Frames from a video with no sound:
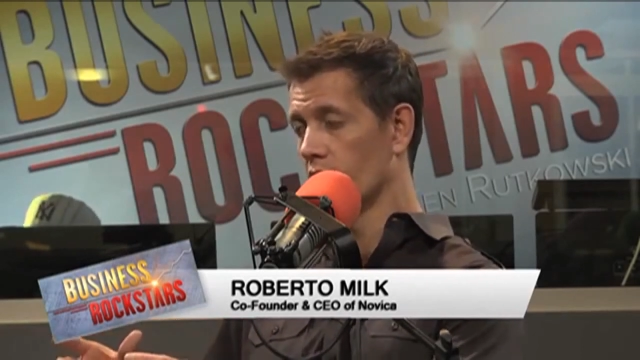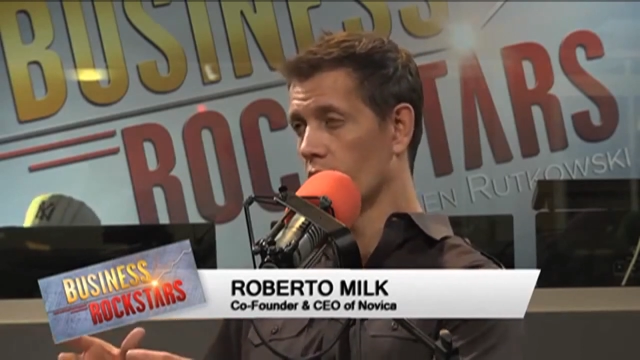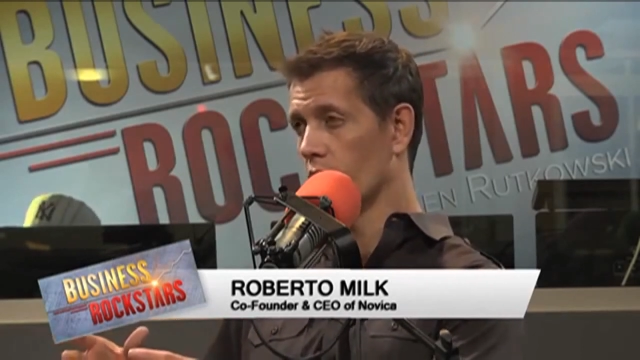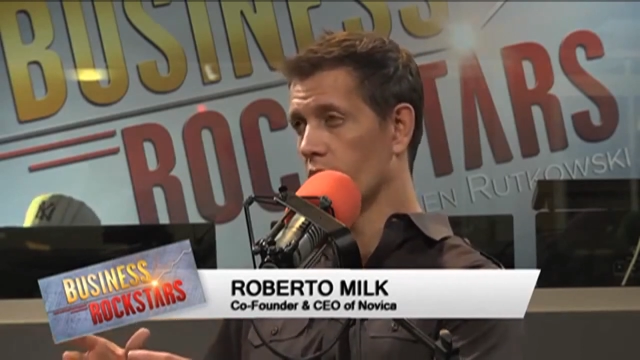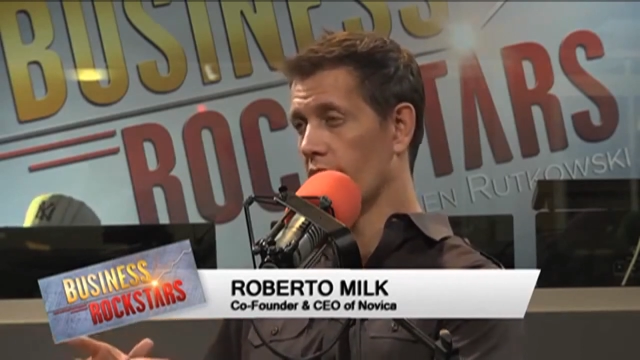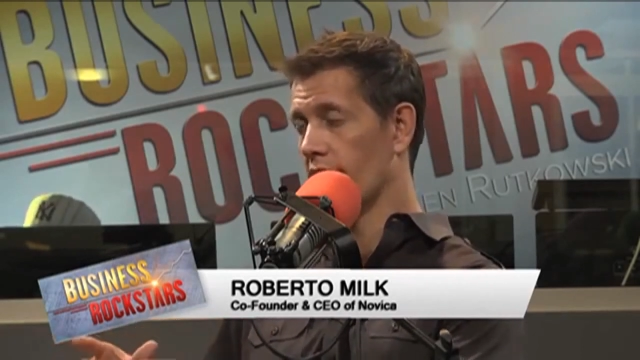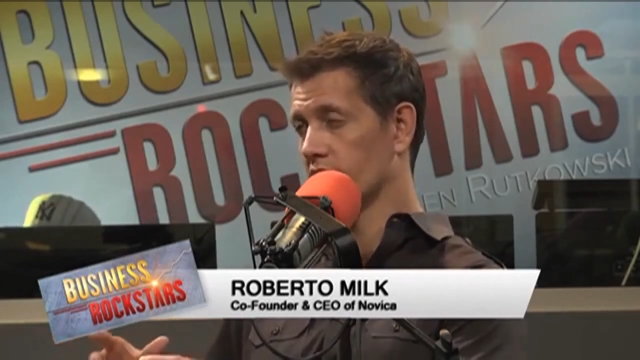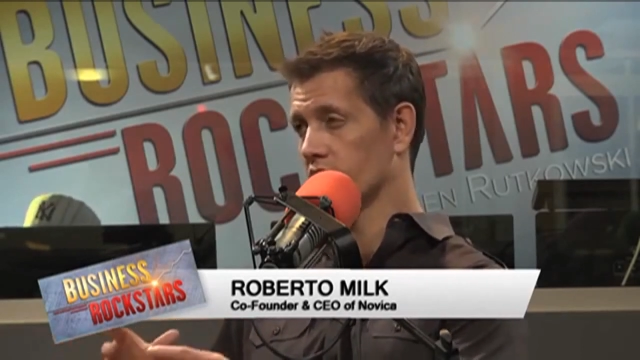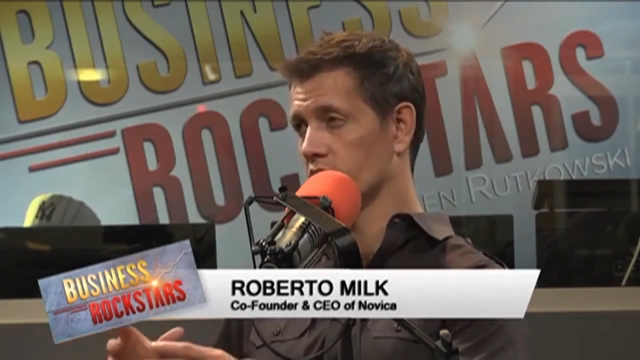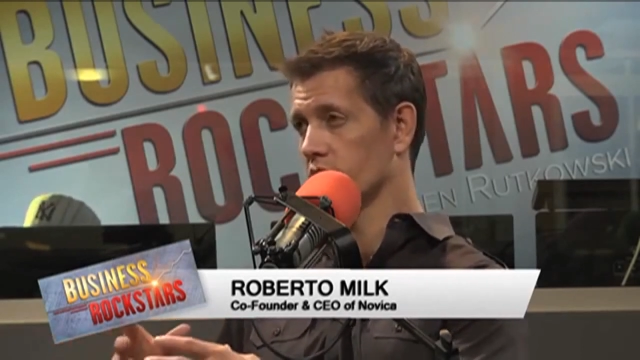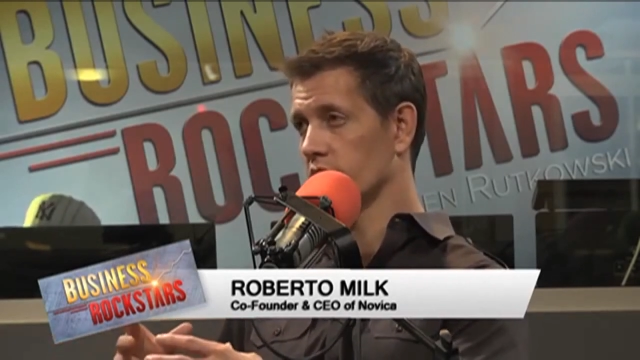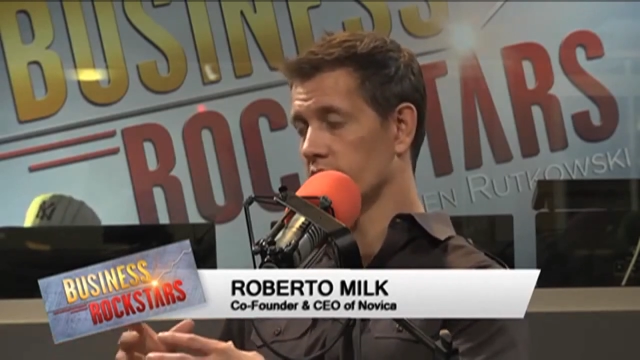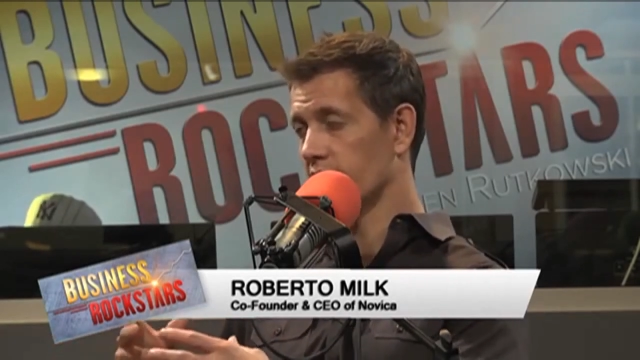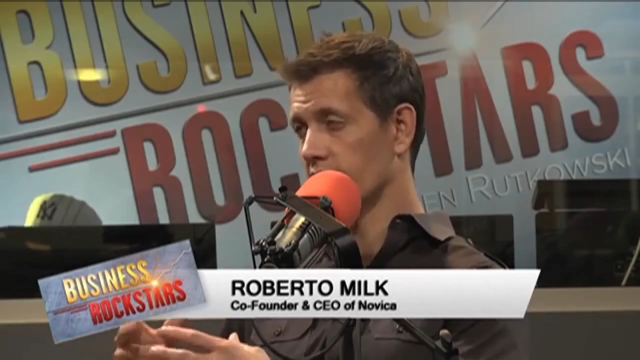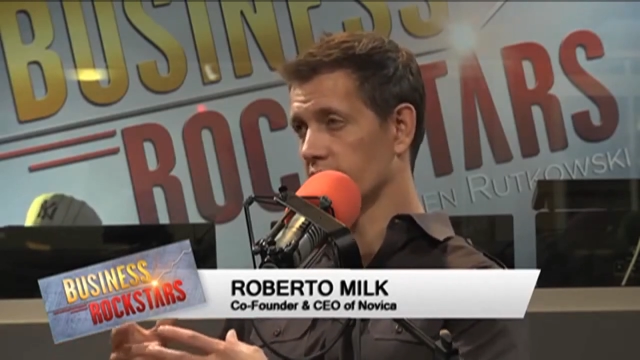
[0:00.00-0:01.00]
we
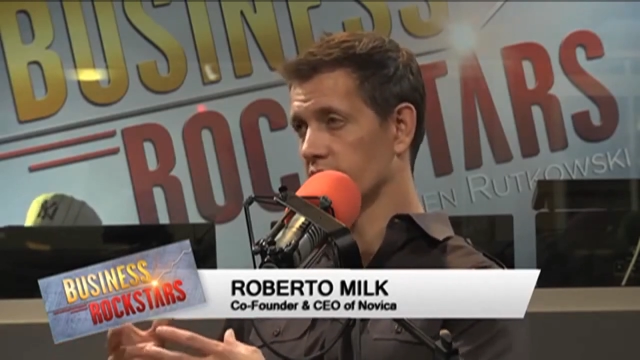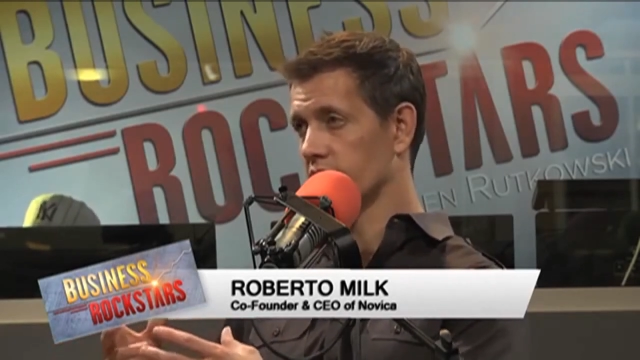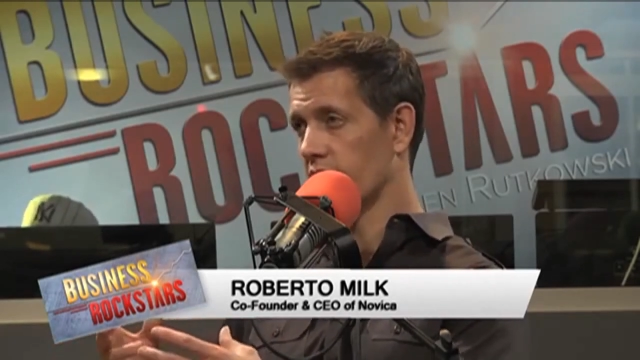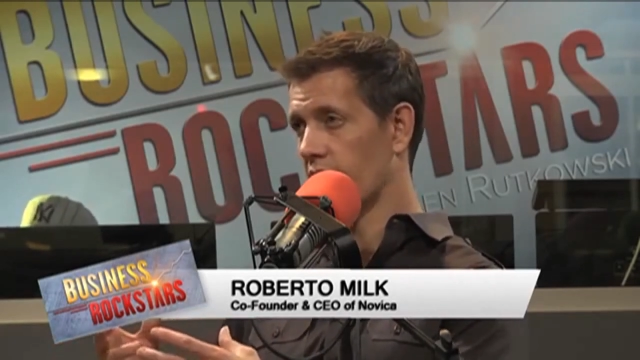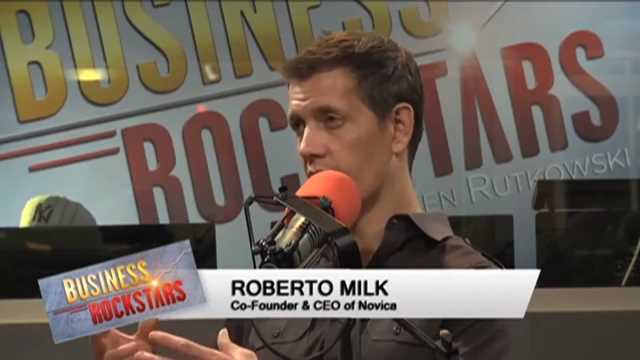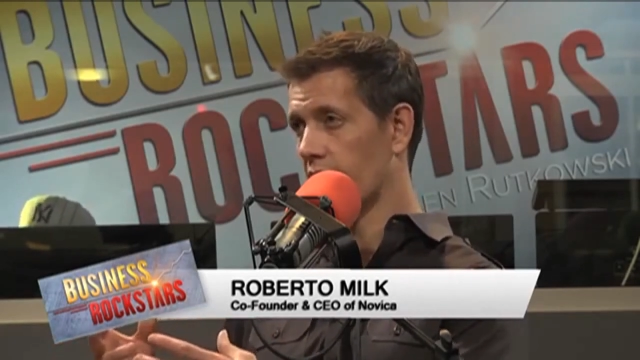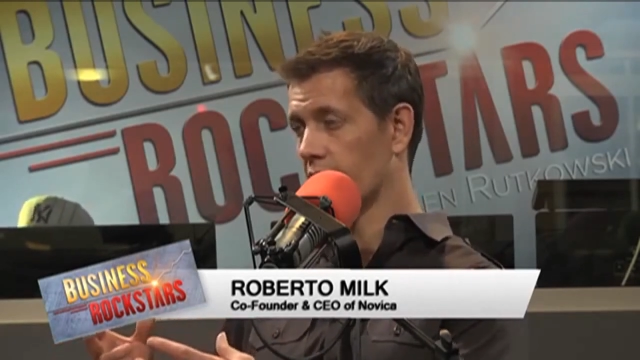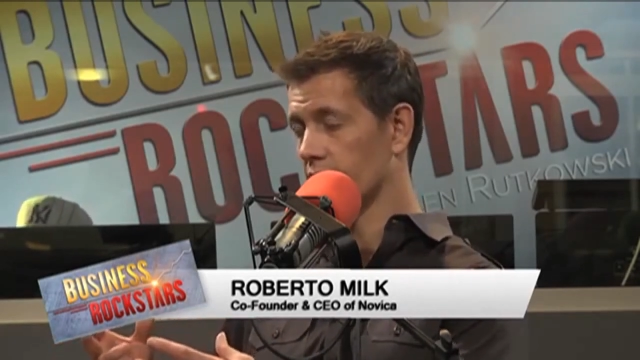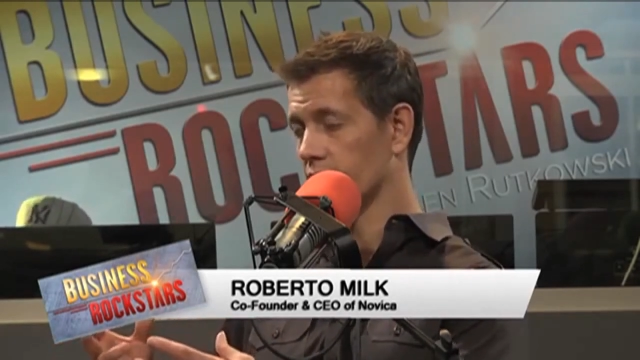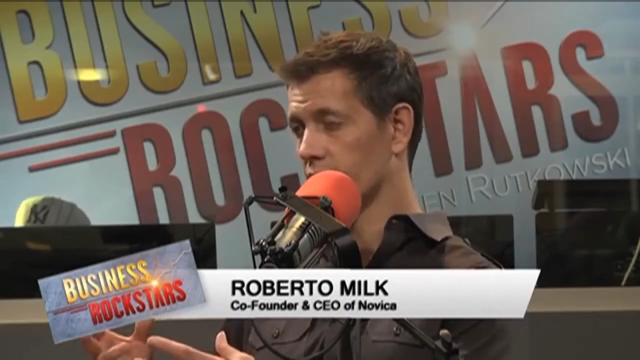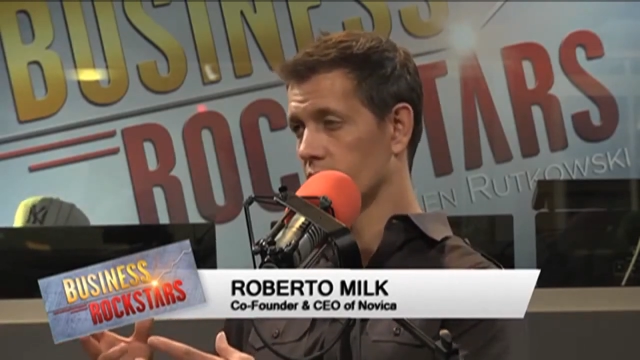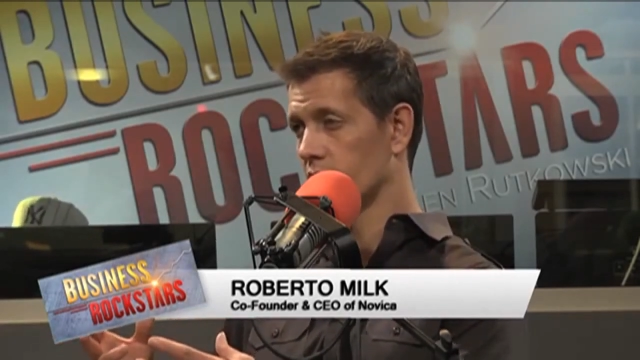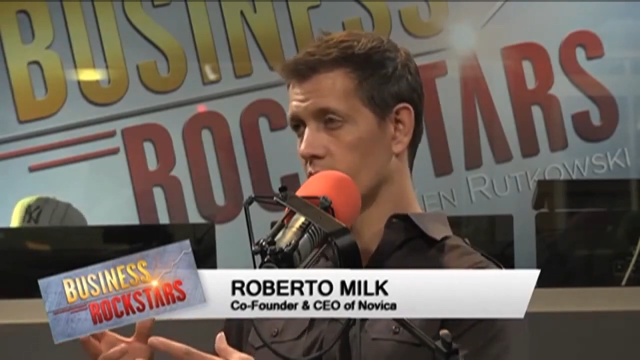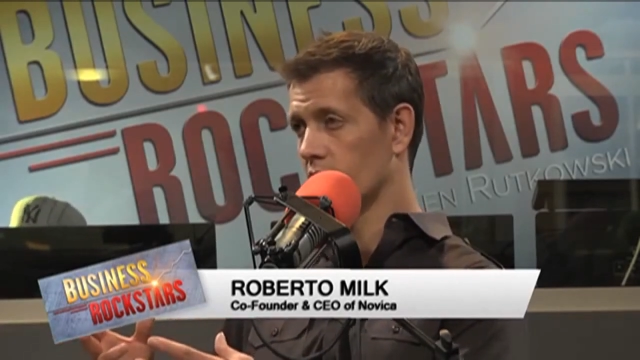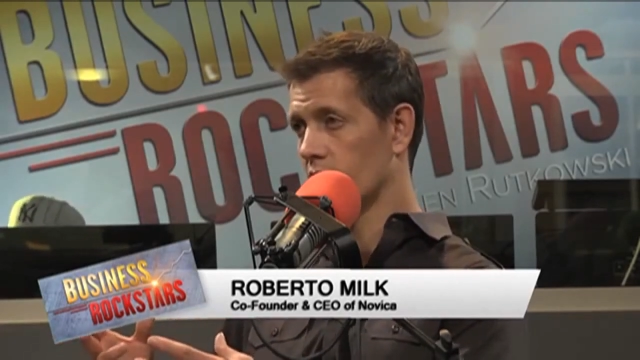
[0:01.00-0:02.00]
actually get to have
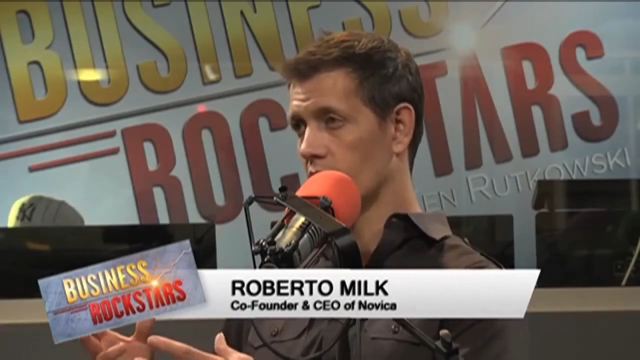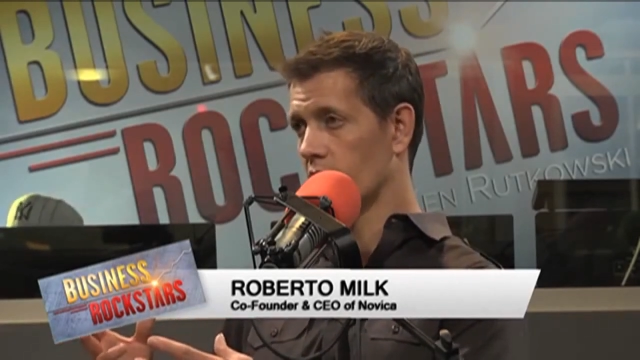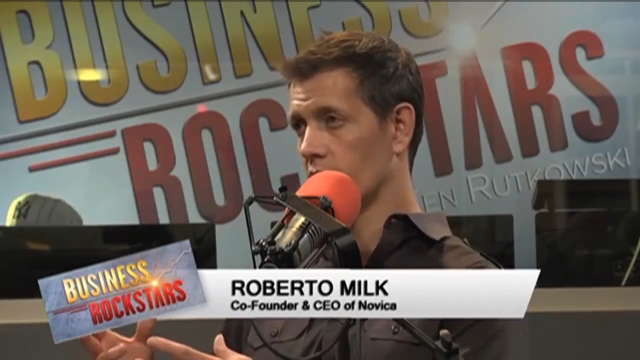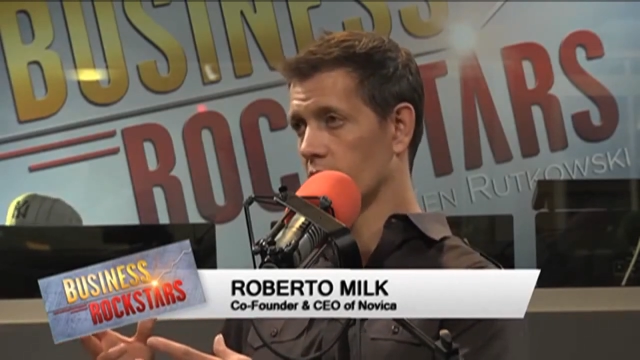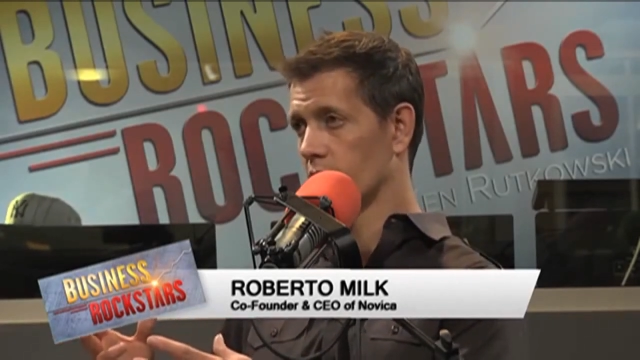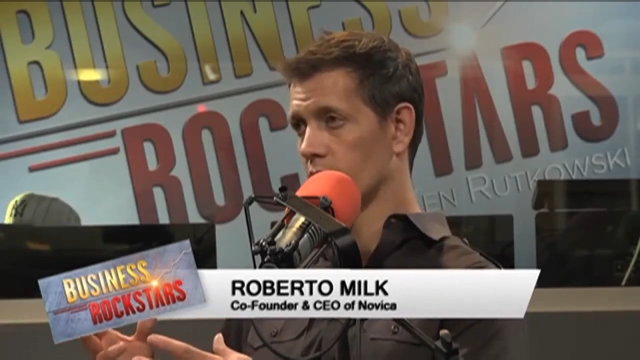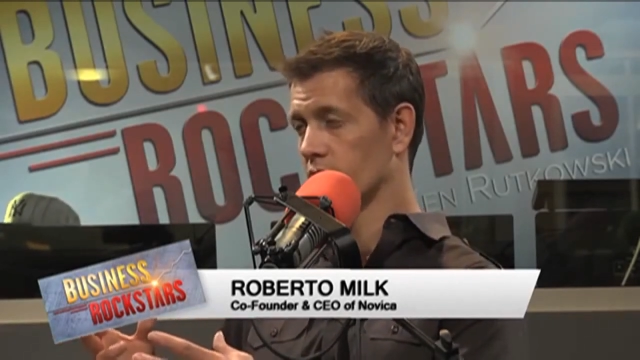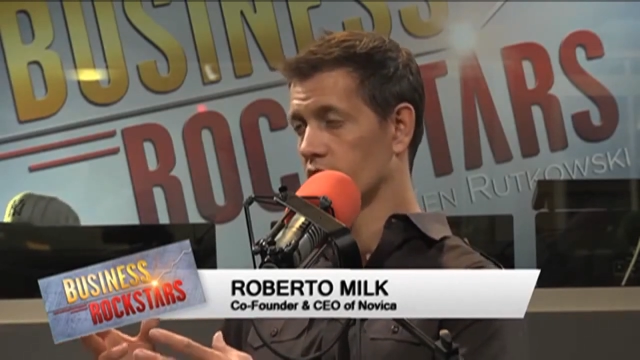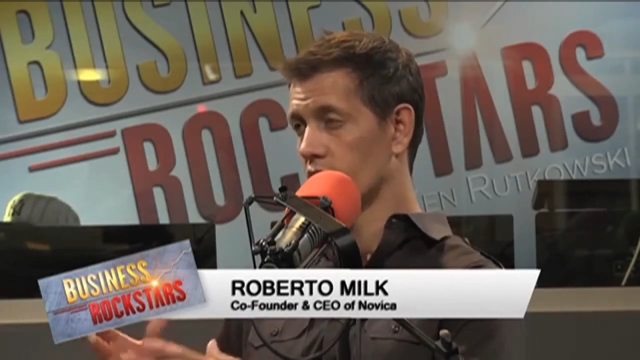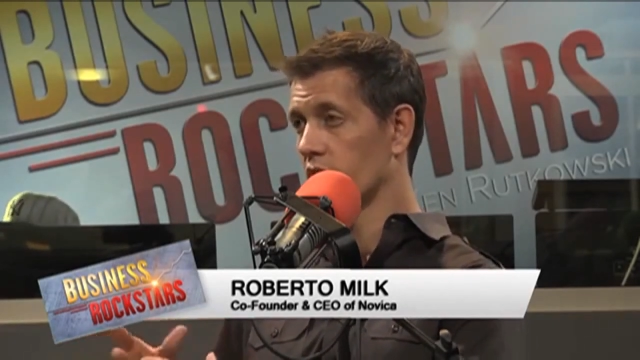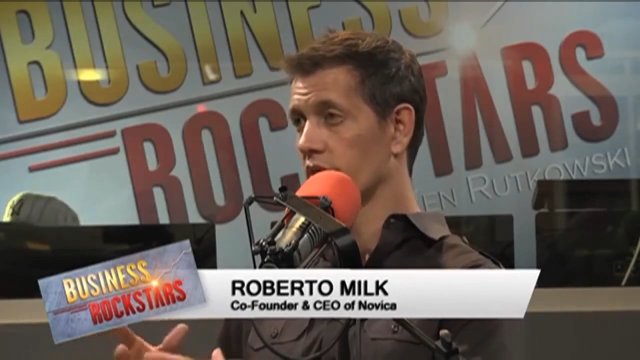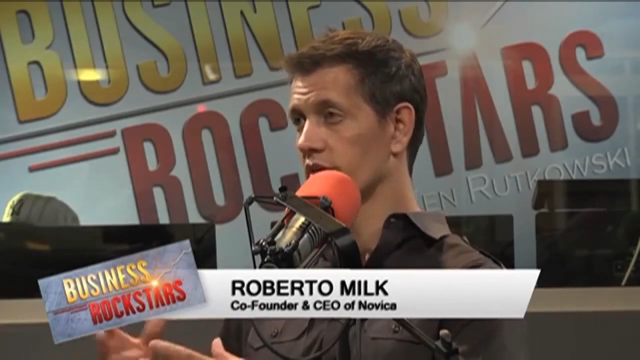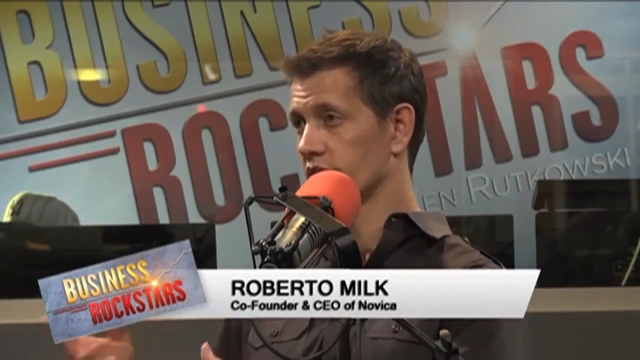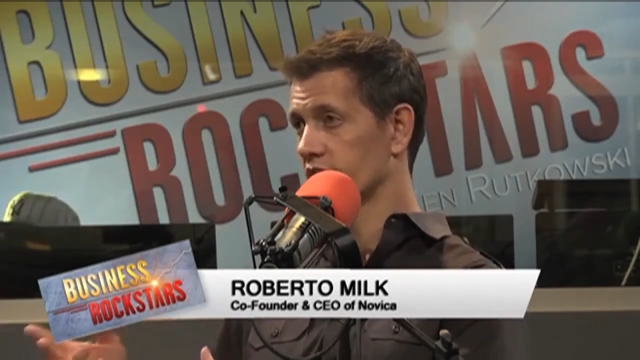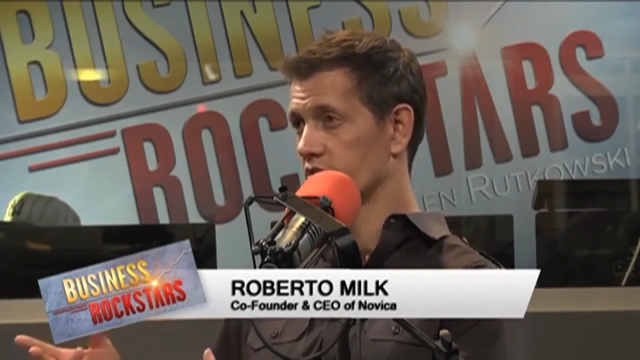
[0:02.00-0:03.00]
um,
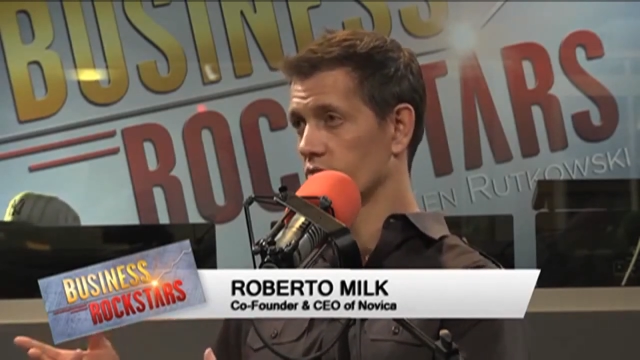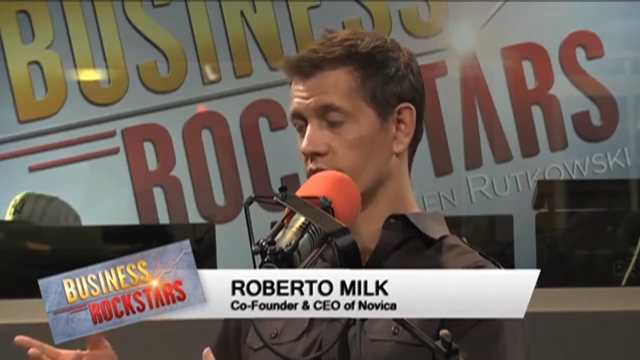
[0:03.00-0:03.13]
tourists.